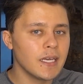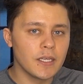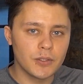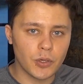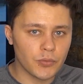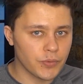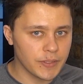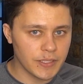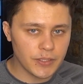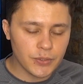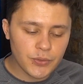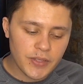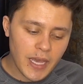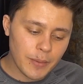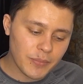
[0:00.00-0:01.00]
don't really
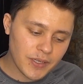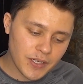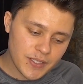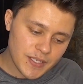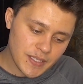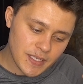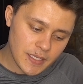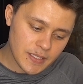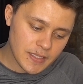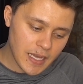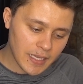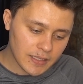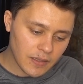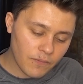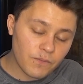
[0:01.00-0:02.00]
do that because it's, it's
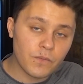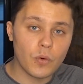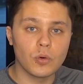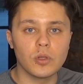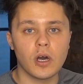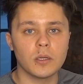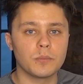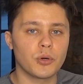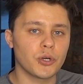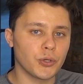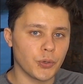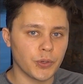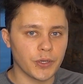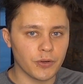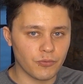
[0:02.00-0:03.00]
not a full on
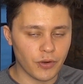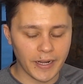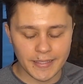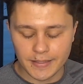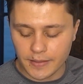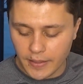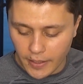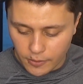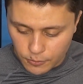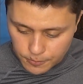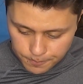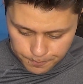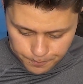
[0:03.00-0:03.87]
priority right now.